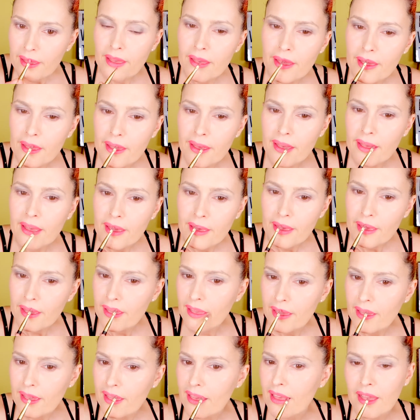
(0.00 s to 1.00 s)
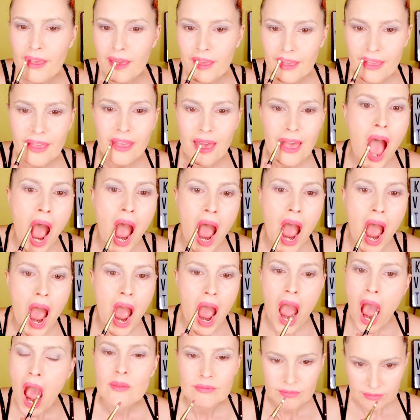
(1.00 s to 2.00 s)
Public Enemy number 3,
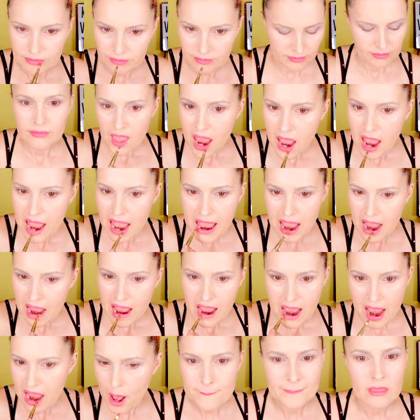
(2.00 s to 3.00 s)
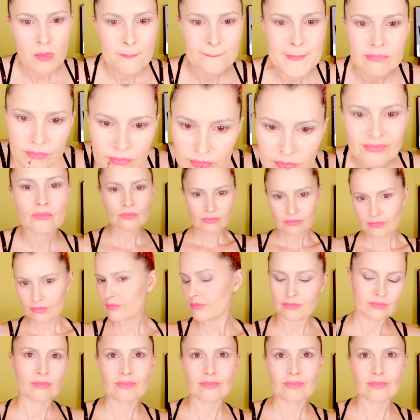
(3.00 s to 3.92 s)
10 years ago, was released today.